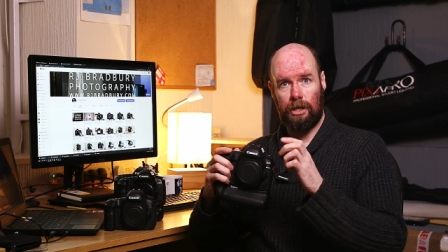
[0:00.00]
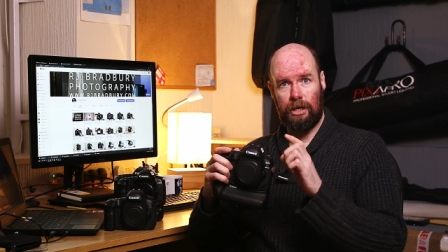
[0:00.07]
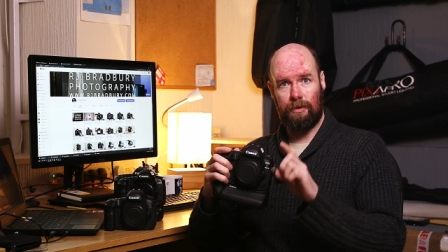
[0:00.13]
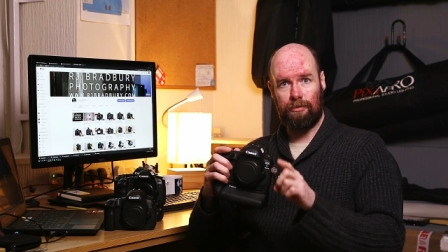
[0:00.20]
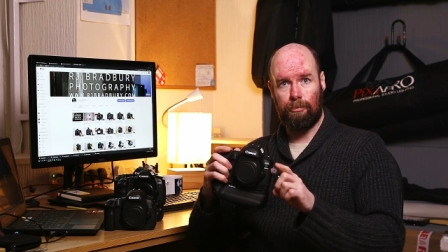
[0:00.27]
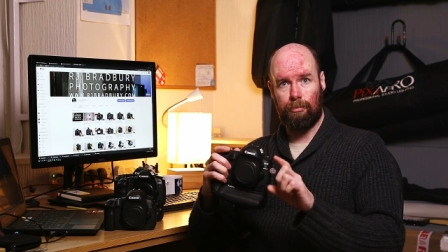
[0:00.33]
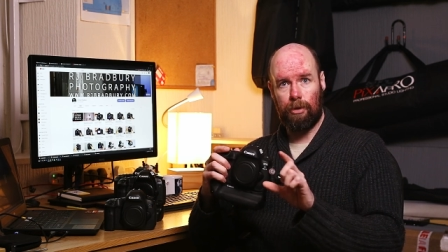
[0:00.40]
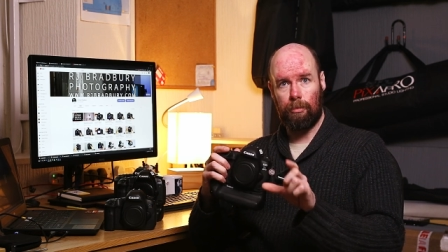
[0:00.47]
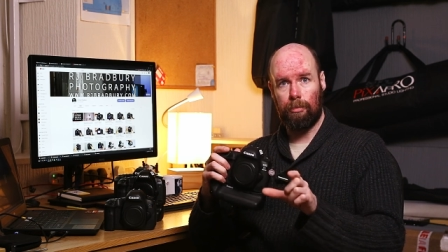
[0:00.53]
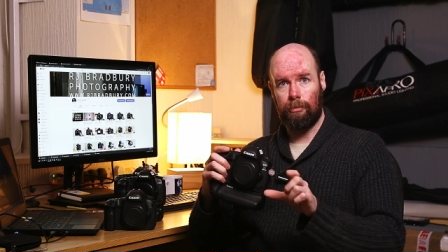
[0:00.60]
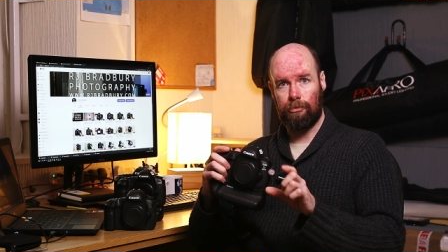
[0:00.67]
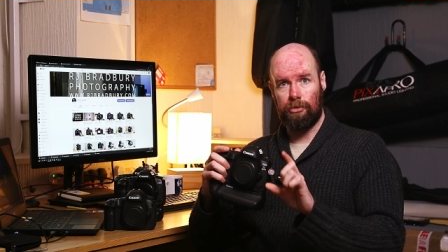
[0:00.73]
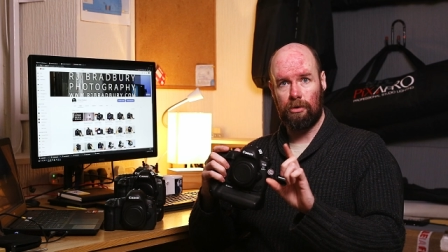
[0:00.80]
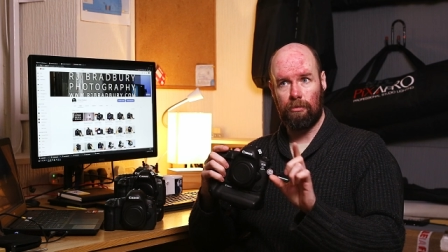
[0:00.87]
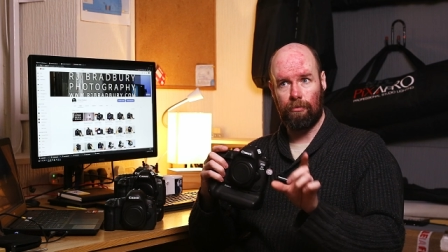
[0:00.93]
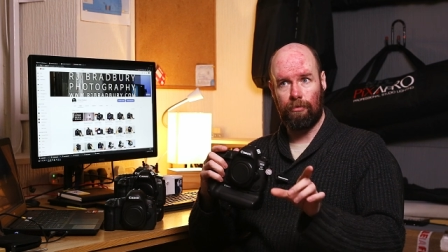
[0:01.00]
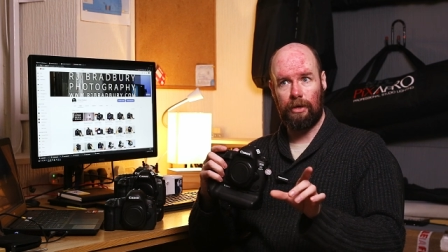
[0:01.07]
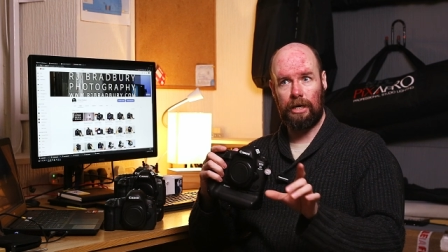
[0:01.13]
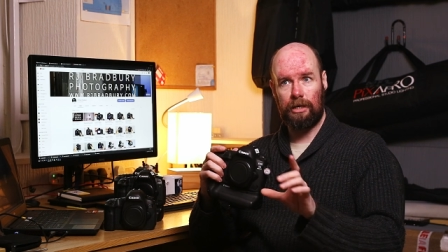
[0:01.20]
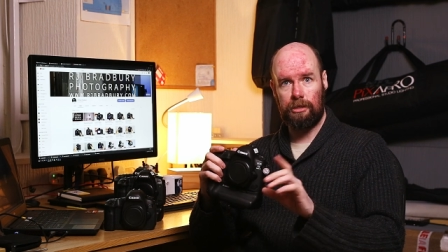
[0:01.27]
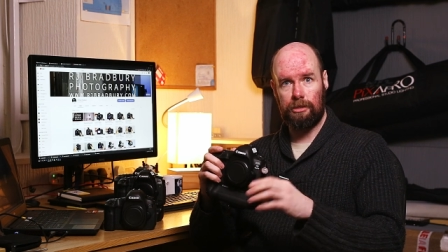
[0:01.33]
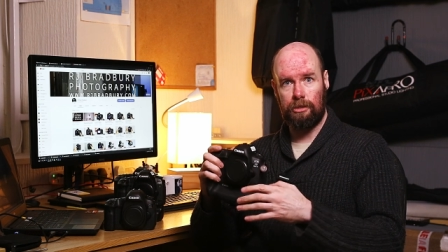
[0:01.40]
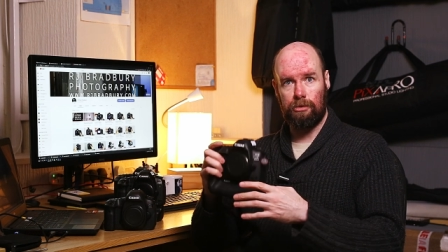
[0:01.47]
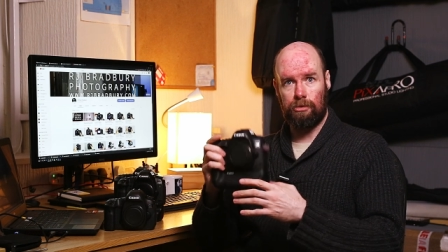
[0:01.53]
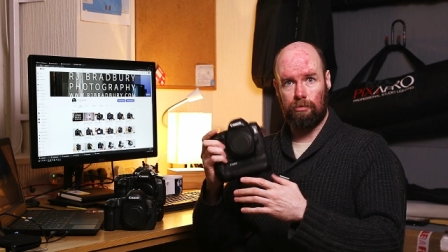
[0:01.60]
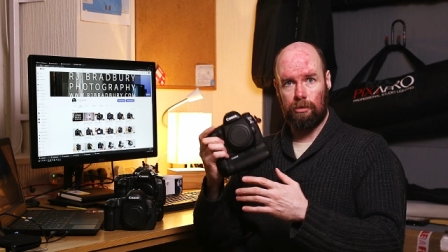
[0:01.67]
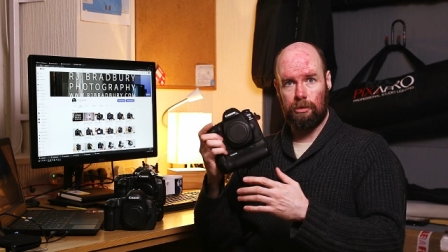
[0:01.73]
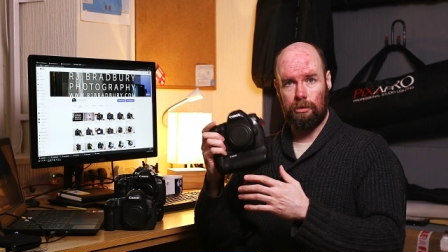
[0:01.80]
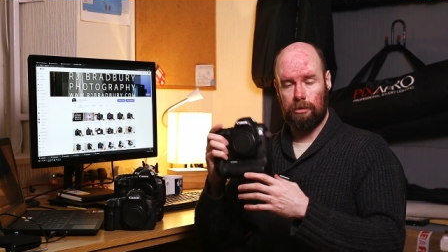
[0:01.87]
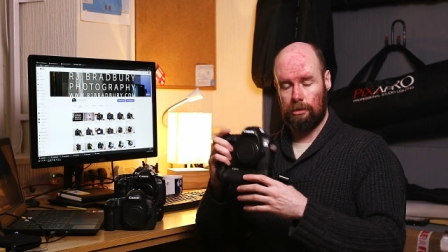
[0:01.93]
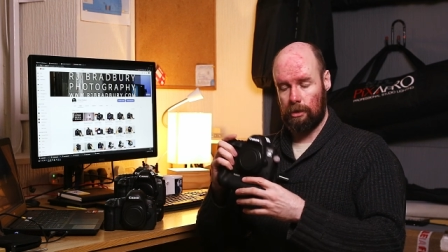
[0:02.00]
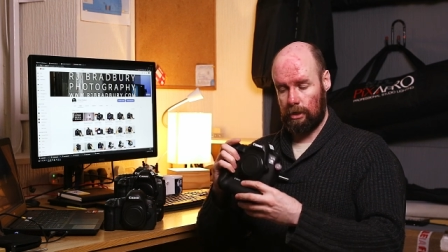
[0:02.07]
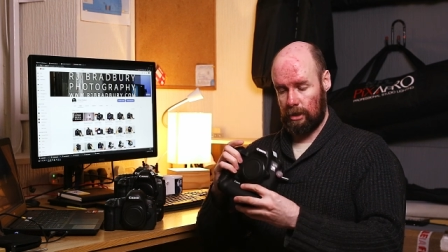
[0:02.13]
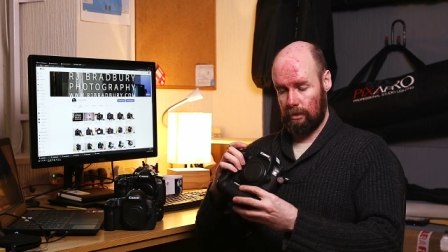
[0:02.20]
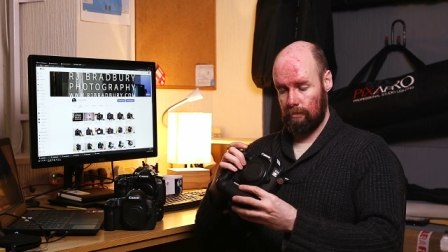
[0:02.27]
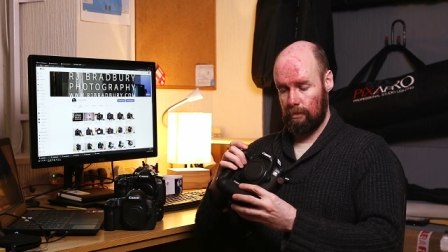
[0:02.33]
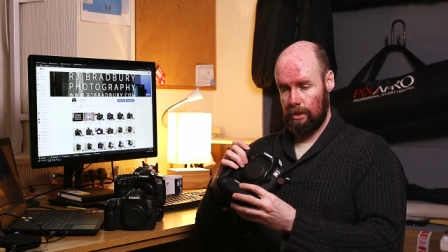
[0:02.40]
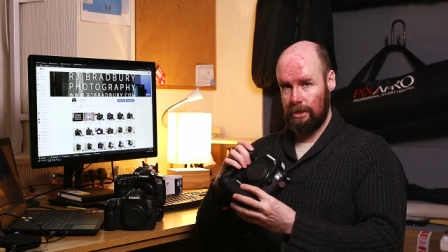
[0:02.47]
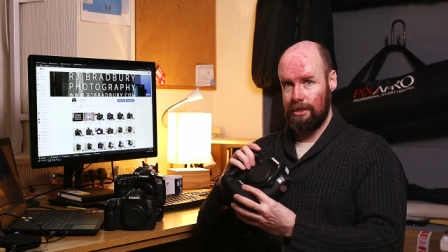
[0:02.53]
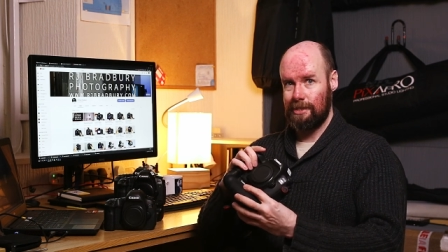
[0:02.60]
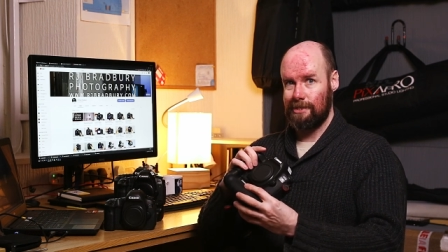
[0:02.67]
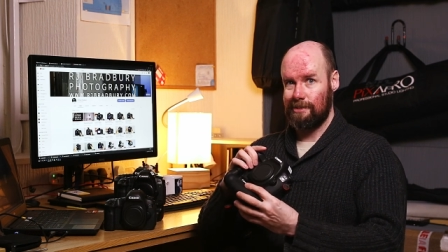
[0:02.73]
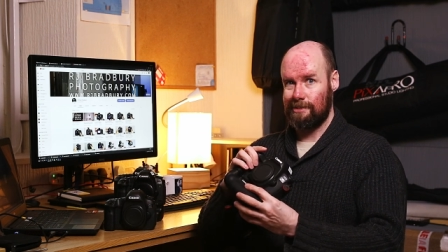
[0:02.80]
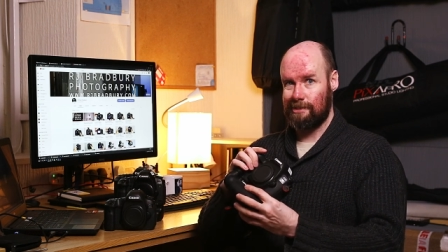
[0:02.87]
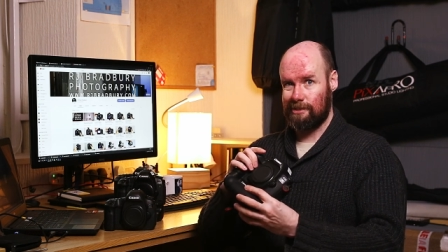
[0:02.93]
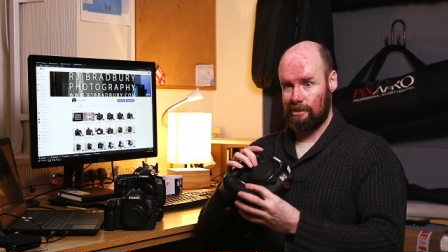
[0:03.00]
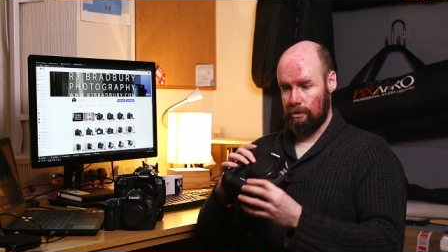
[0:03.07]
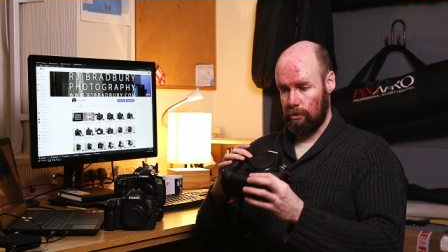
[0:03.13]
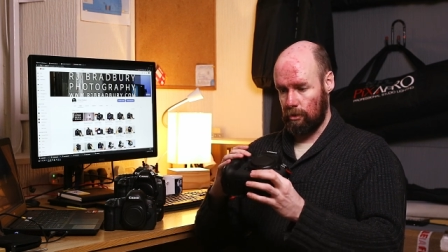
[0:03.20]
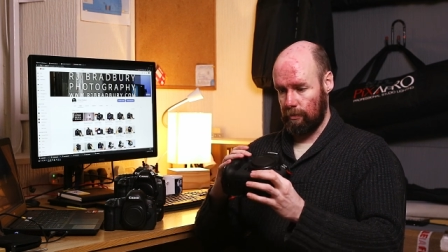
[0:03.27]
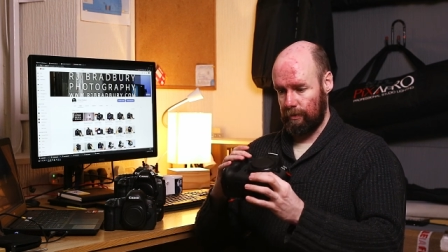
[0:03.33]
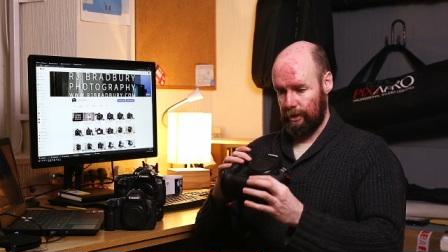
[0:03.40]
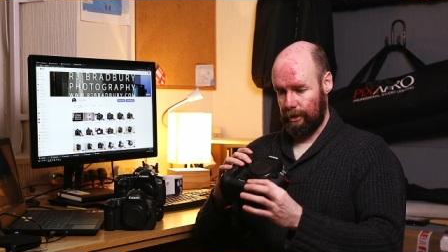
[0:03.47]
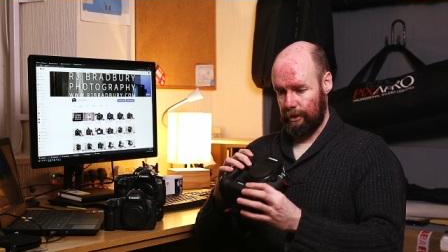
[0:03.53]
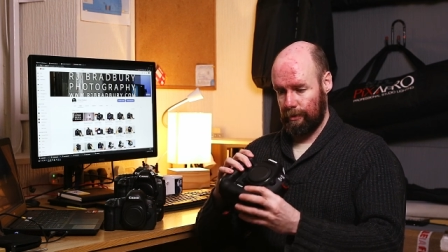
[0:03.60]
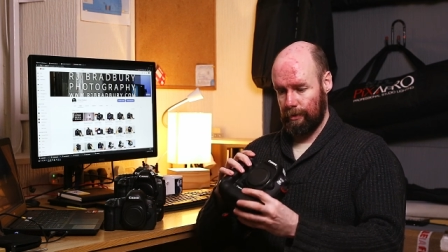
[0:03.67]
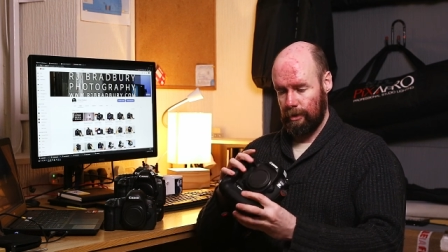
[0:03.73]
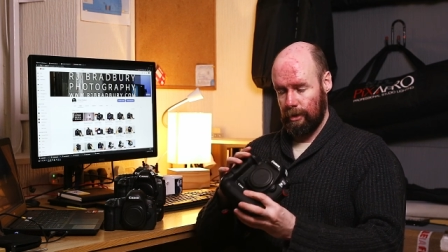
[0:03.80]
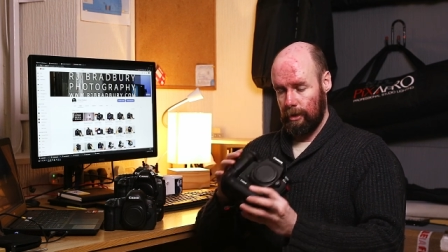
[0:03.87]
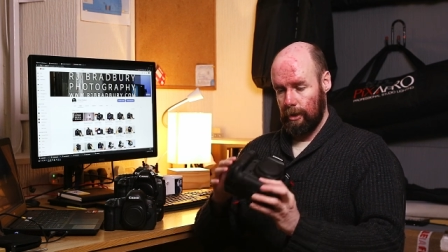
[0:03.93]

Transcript: I have to problem solve that because it doesn't record to the camera. That's another video.